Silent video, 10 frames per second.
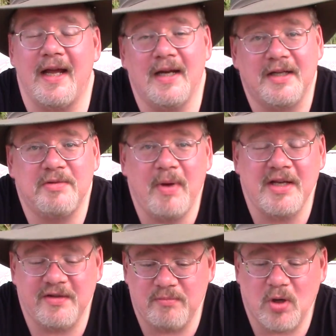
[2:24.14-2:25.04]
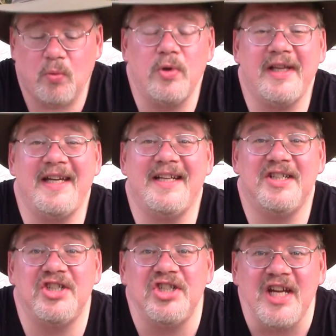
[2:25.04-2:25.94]
inexpensive but really
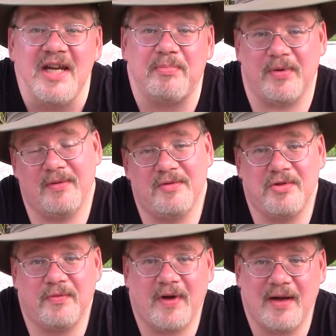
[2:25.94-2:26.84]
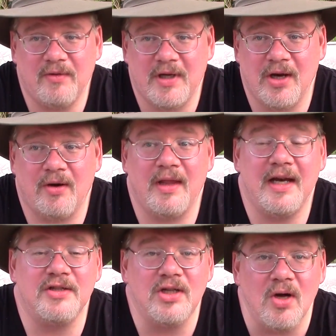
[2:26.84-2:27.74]
cheap survival gear that
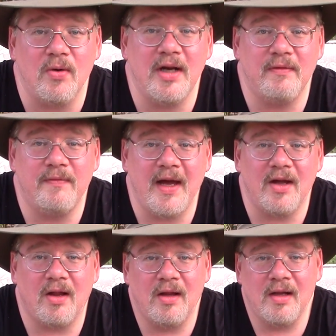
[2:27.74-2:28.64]
is going to fail.